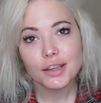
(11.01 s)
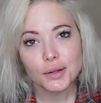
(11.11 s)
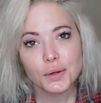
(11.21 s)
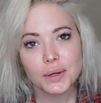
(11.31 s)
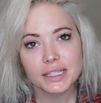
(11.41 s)
You
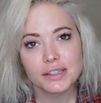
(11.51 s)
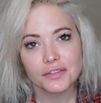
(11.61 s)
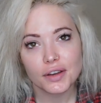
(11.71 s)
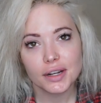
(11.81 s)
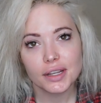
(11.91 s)
know Gwen
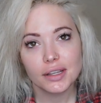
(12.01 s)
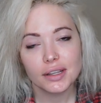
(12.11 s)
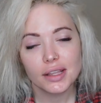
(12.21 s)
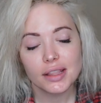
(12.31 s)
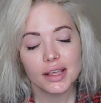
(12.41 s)

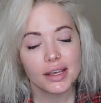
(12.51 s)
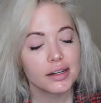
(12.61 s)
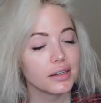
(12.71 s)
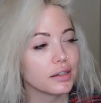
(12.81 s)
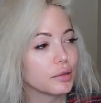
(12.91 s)
Stefani in that
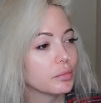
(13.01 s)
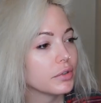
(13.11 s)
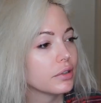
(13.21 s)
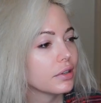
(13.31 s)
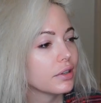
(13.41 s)
um,